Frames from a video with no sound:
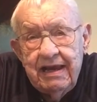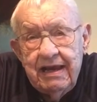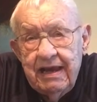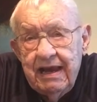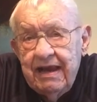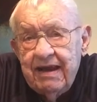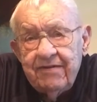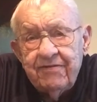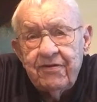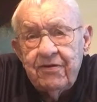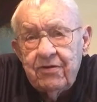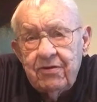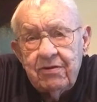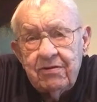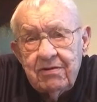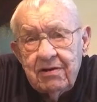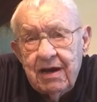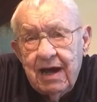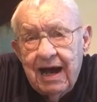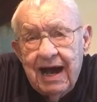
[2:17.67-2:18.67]

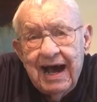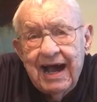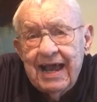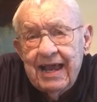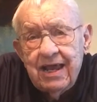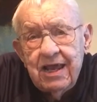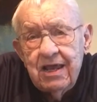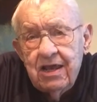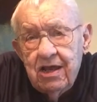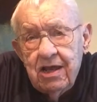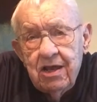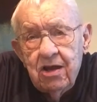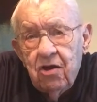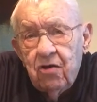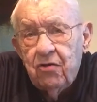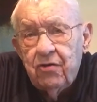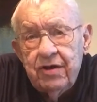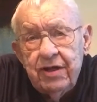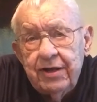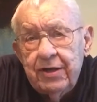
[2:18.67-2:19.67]
ever I
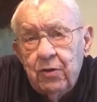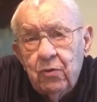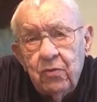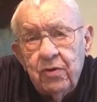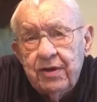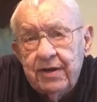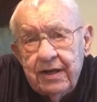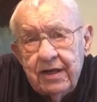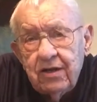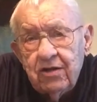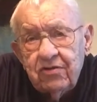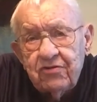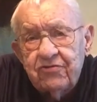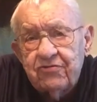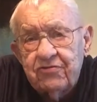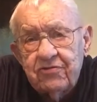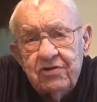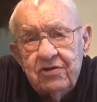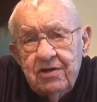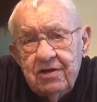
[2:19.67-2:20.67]
or anyone
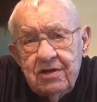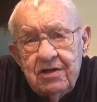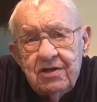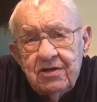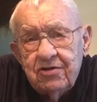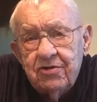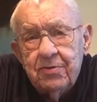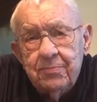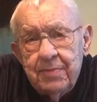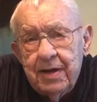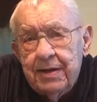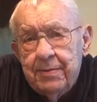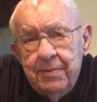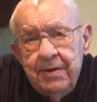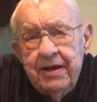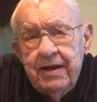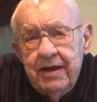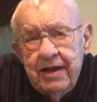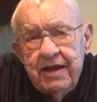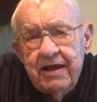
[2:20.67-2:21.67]
else could
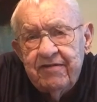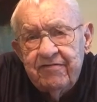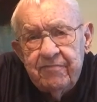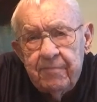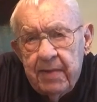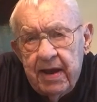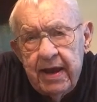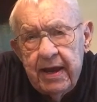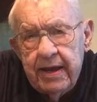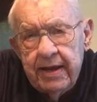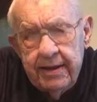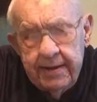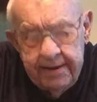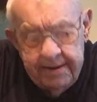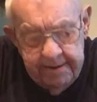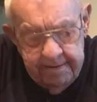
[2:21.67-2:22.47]
maybe have made.